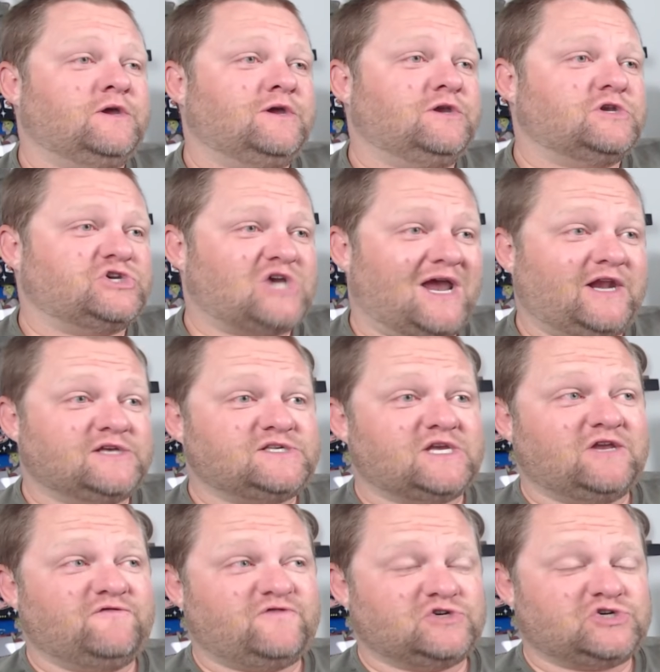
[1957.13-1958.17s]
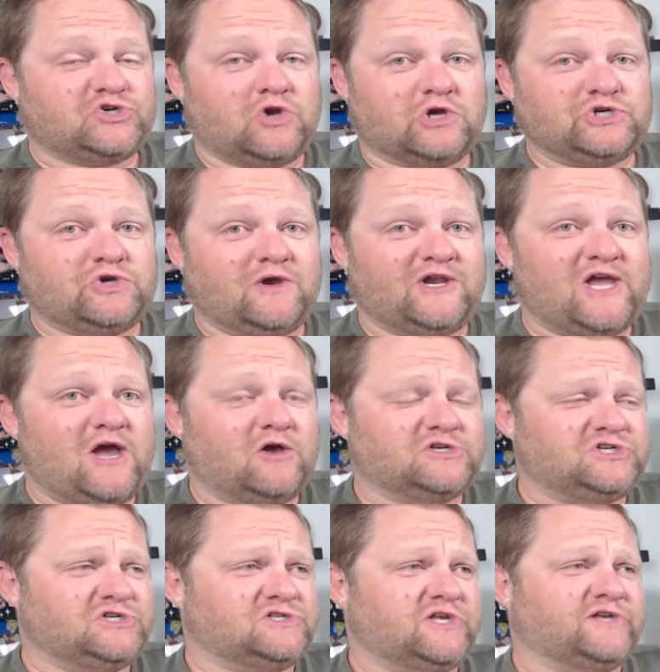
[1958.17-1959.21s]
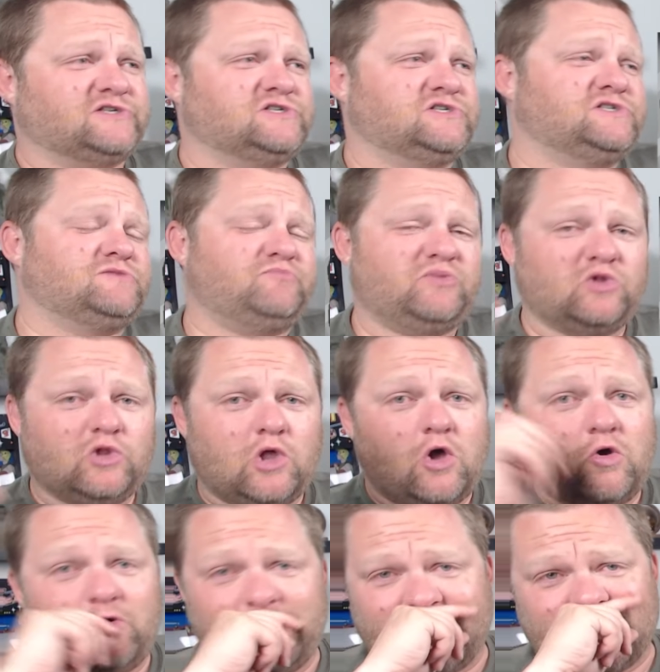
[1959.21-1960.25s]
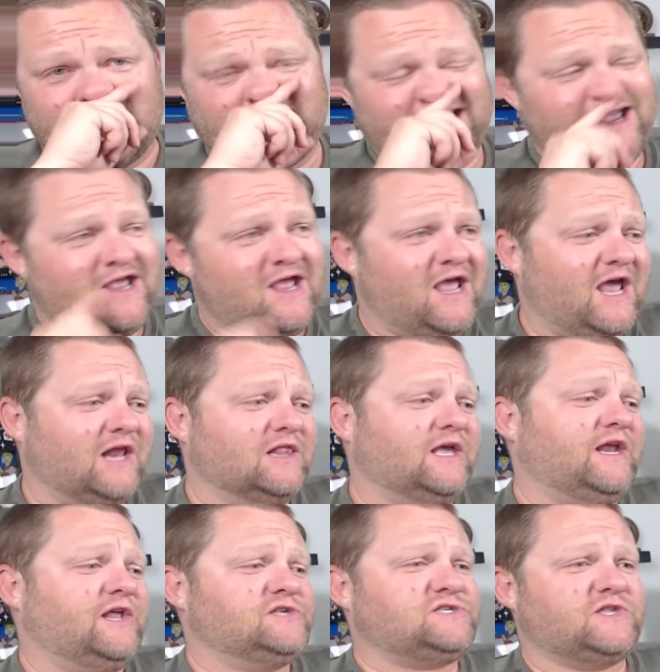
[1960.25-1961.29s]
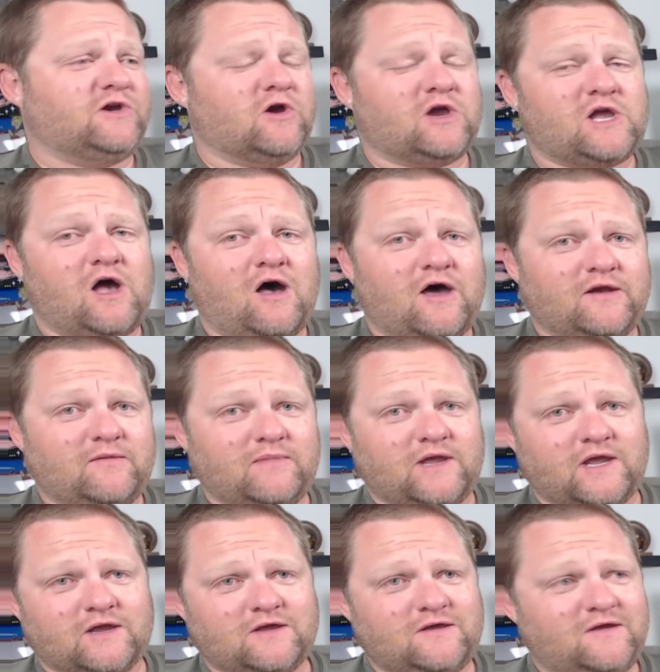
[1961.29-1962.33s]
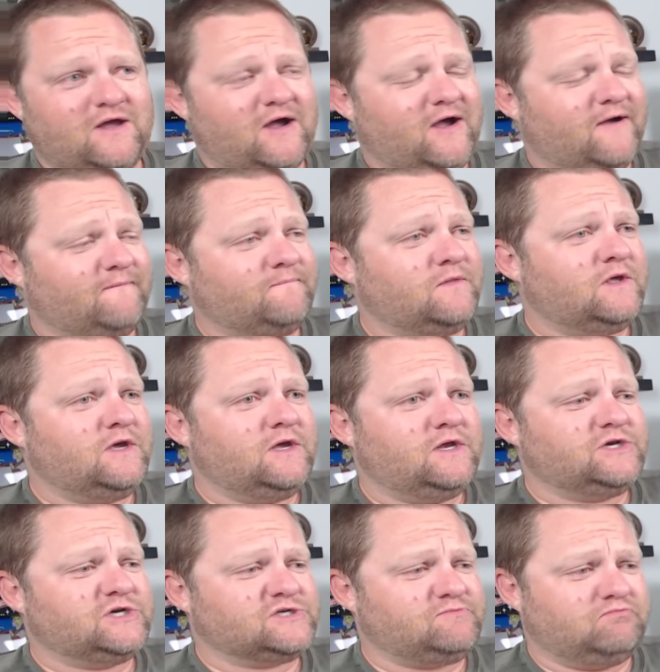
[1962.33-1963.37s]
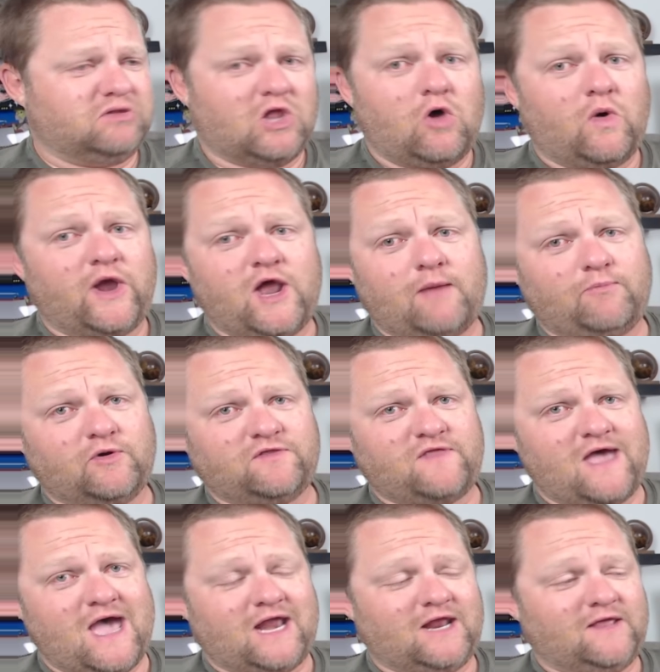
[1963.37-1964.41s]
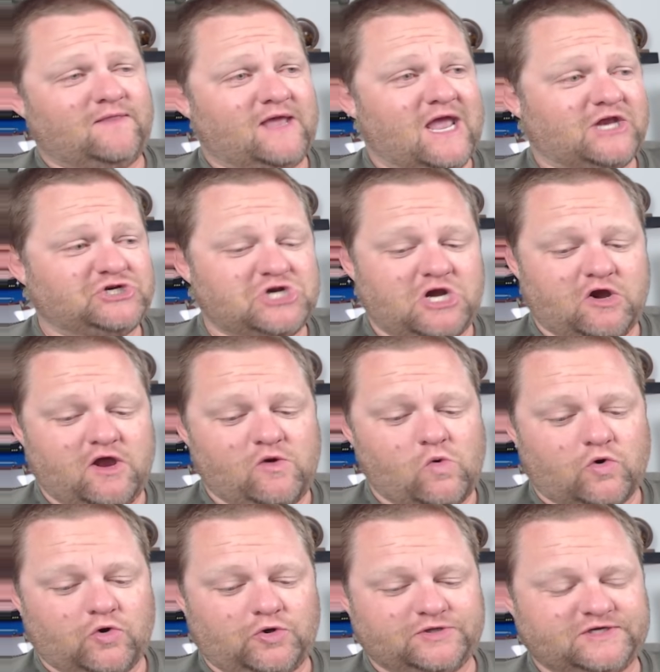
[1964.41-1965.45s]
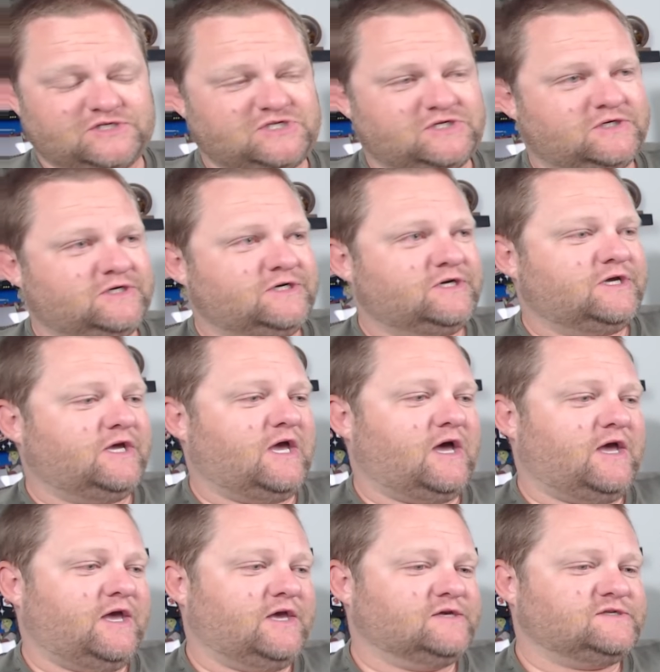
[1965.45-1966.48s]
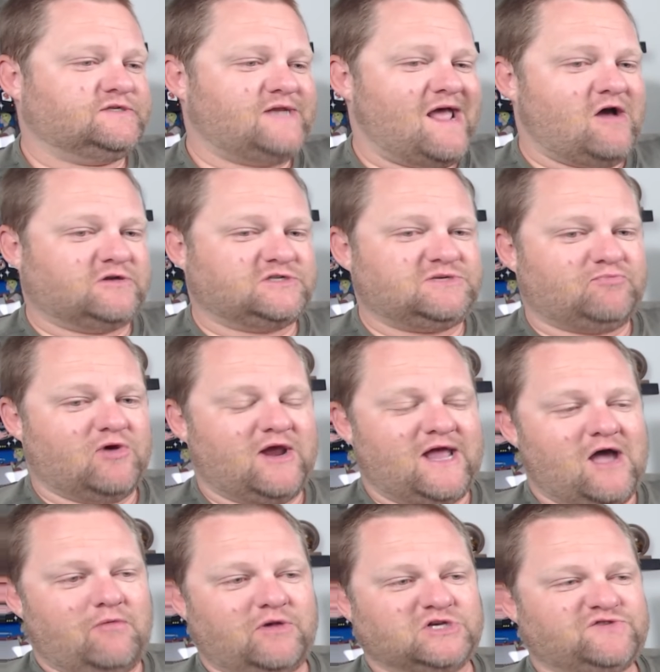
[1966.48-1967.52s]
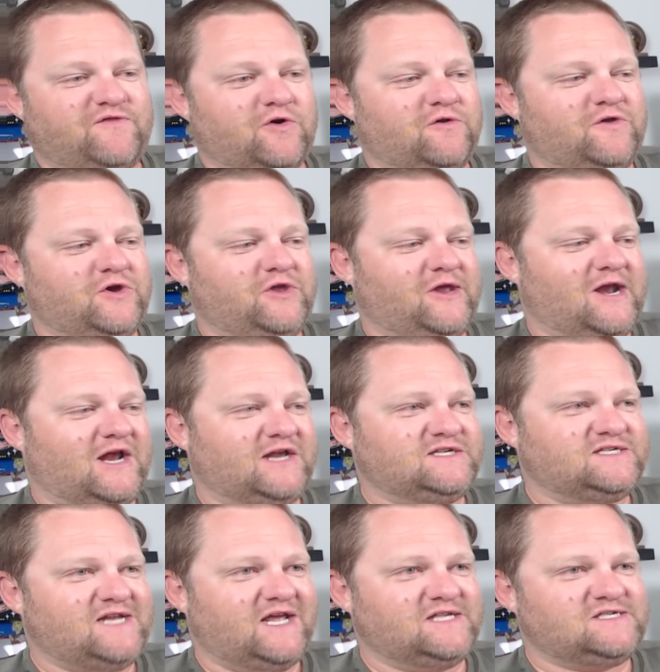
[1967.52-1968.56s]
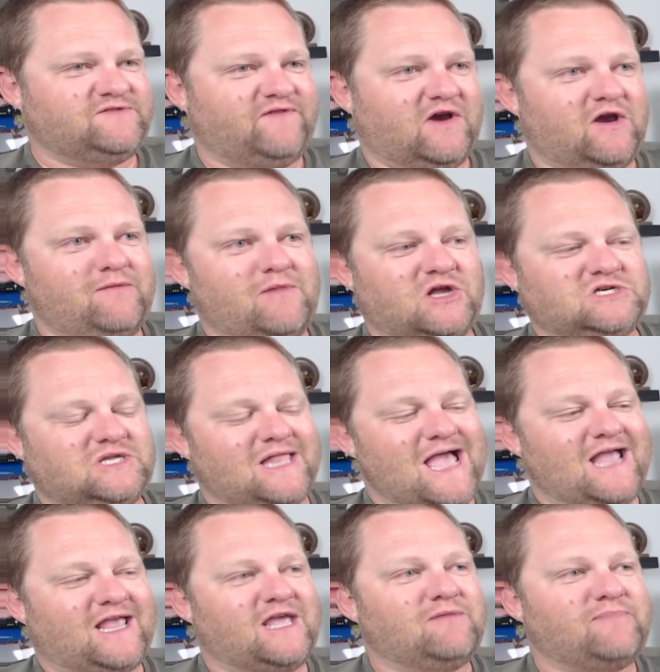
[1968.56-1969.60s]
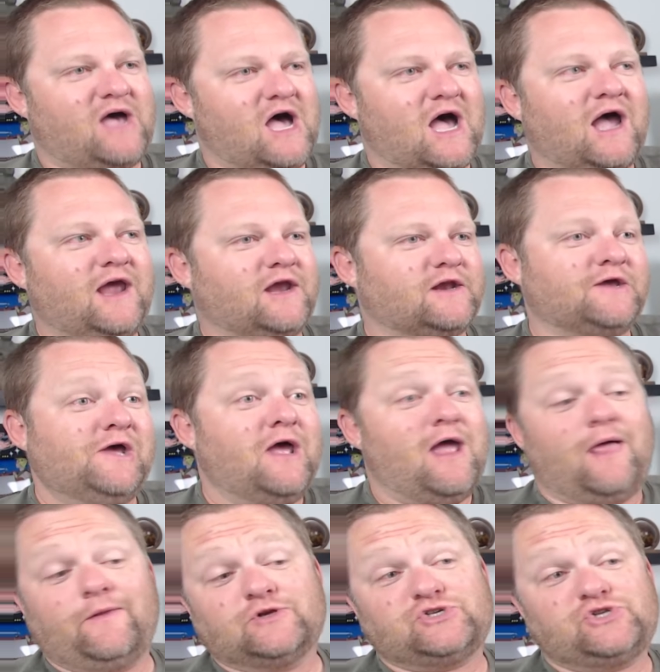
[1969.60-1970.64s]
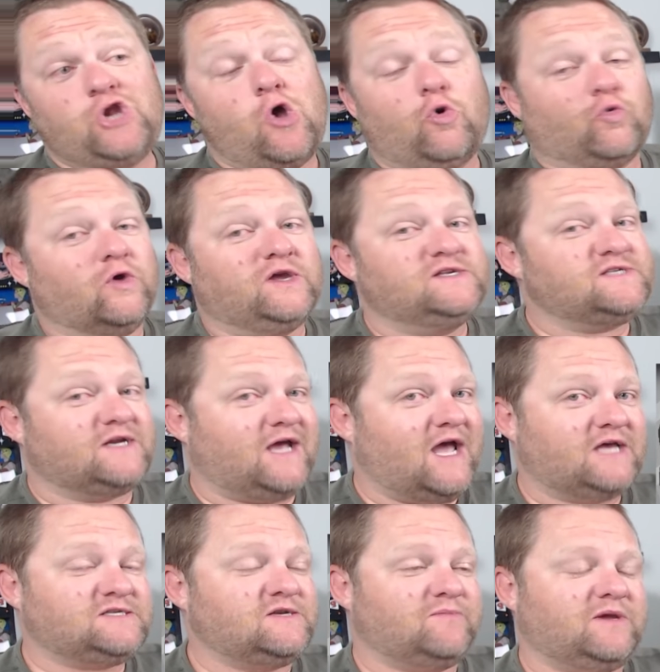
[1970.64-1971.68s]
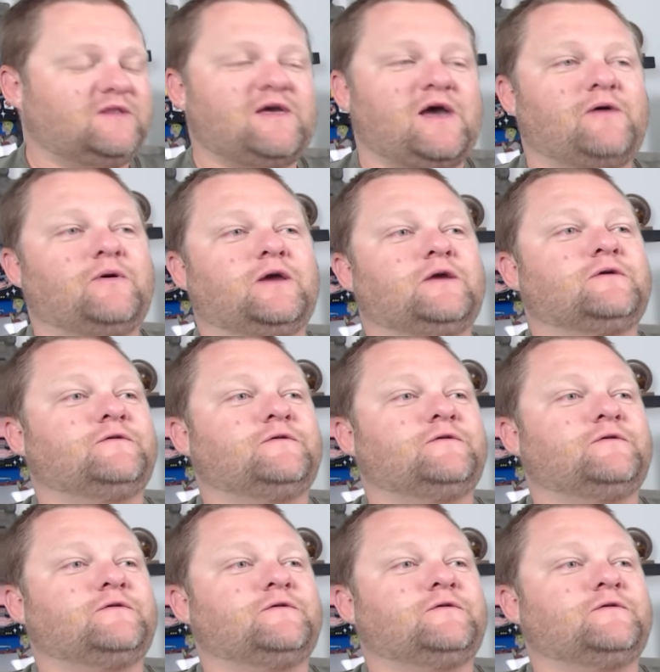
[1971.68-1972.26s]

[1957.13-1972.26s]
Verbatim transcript: China's infrastructure right now is just exploding and leading to their economy um, just blowing up with that. And the engineering world is uh, is now spread out much further. The United States very much lagging behind, and there's no reason it has to be that way.